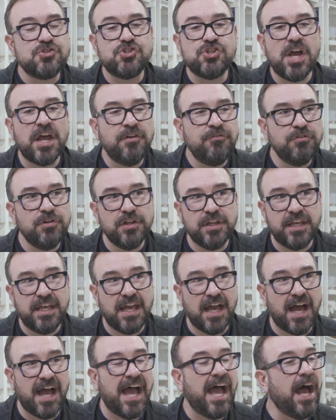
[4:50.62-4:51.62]

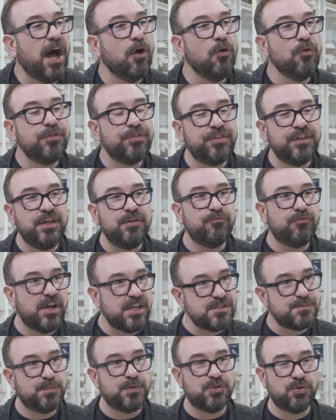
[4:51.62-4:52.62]
Generally, a healthy
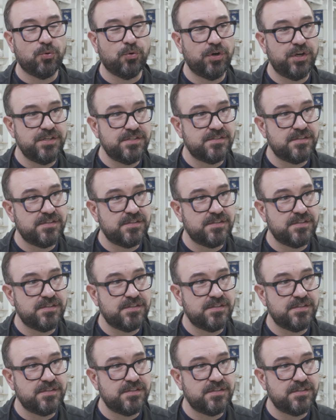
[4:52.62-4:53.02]
respiratory